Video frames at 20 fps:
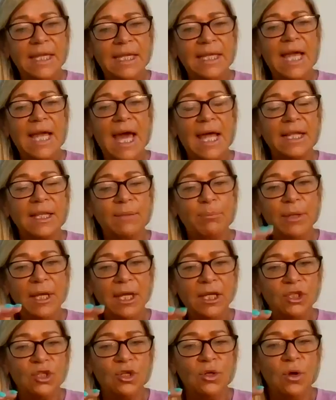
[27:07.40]
he got a
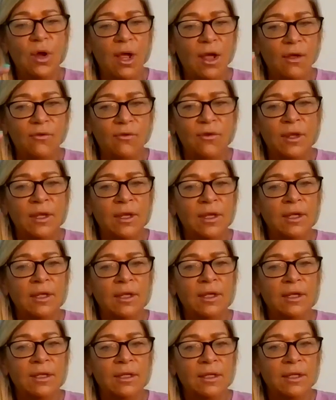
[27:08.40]
picture of
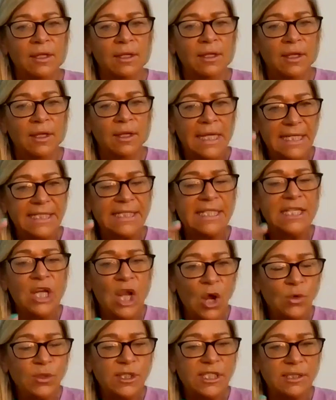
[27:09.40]
his
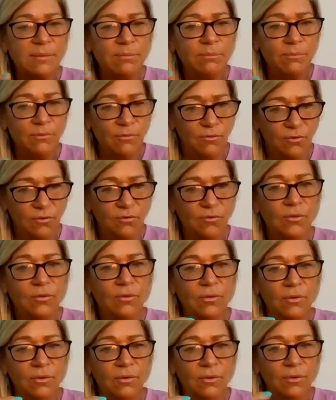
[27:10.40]
notes
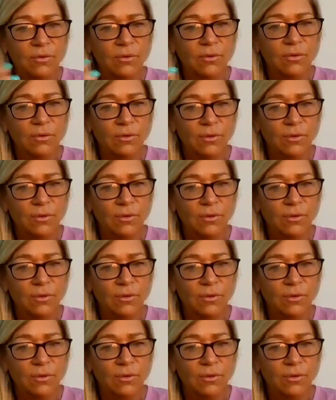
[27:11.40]
yeah